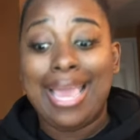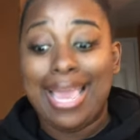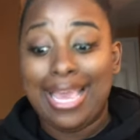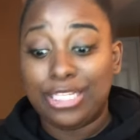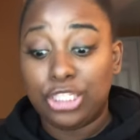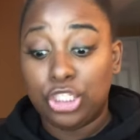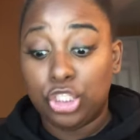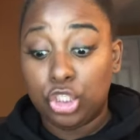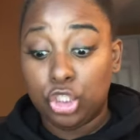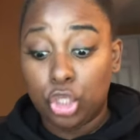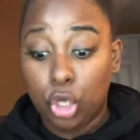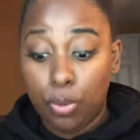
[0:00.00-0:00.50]
in
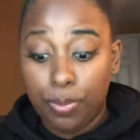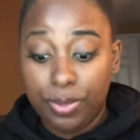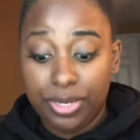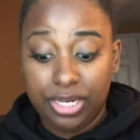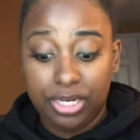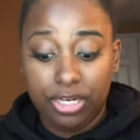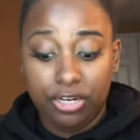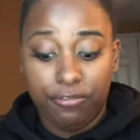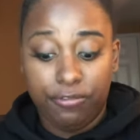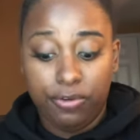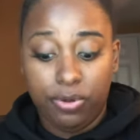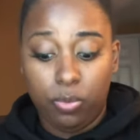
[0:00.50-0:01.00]
so
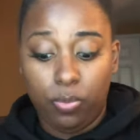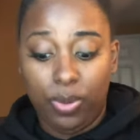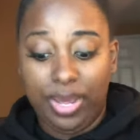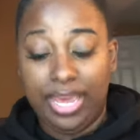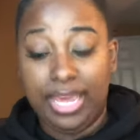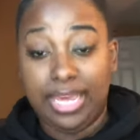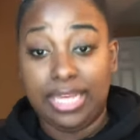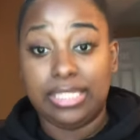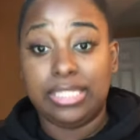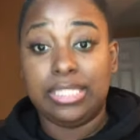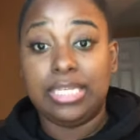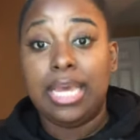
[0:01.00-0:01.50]
many different
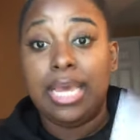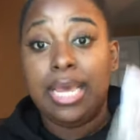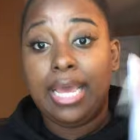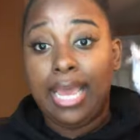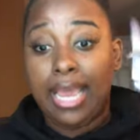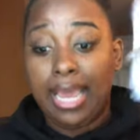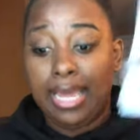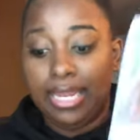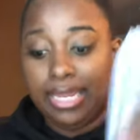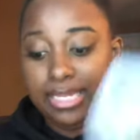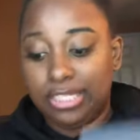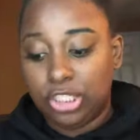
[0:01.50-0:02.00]
ways.
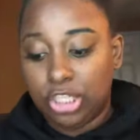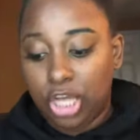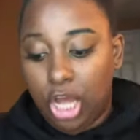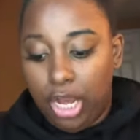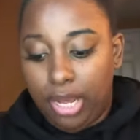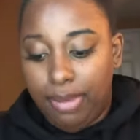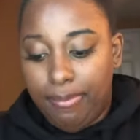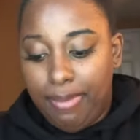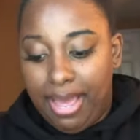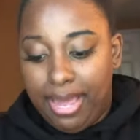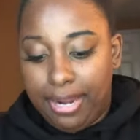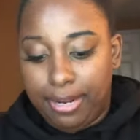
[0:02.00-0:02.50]
And let's
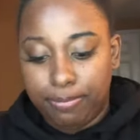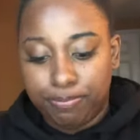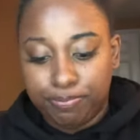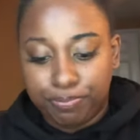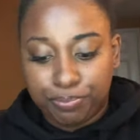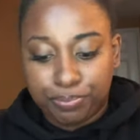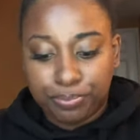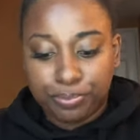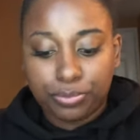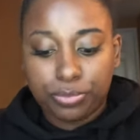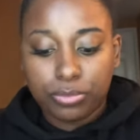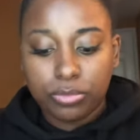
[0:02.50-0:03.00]
talk about it.
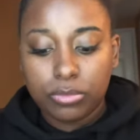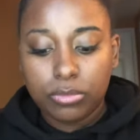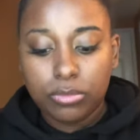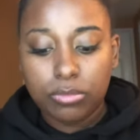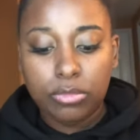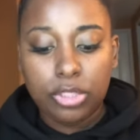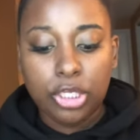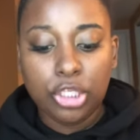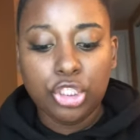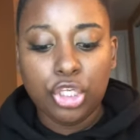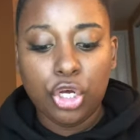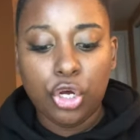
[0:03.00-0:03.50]

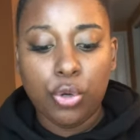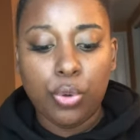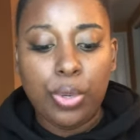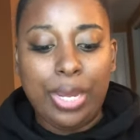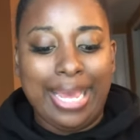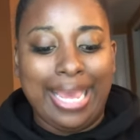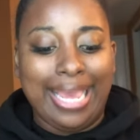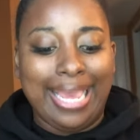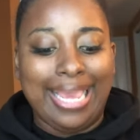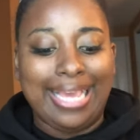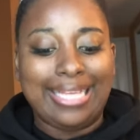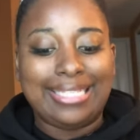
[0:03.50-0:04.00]
So
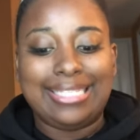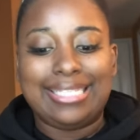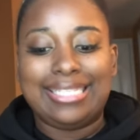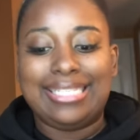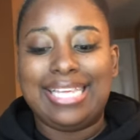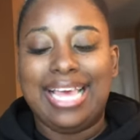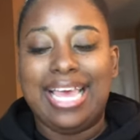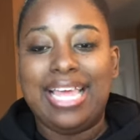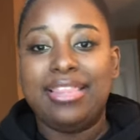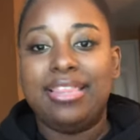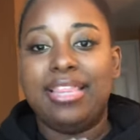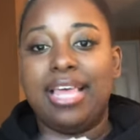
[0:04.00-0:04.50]
it
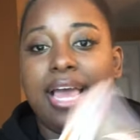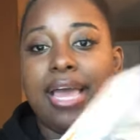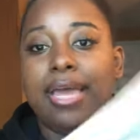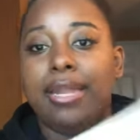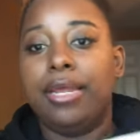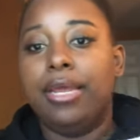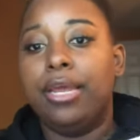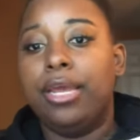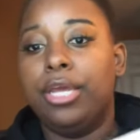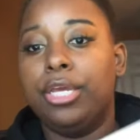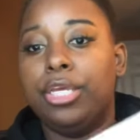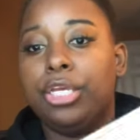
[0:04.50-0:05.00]
said that,
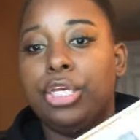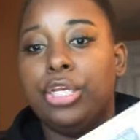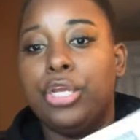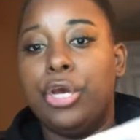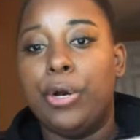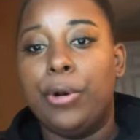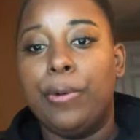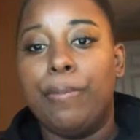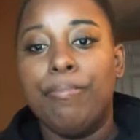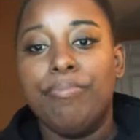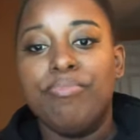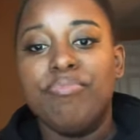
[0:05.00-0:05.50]
you
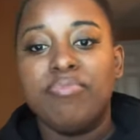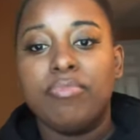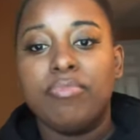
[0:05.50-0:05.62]
know,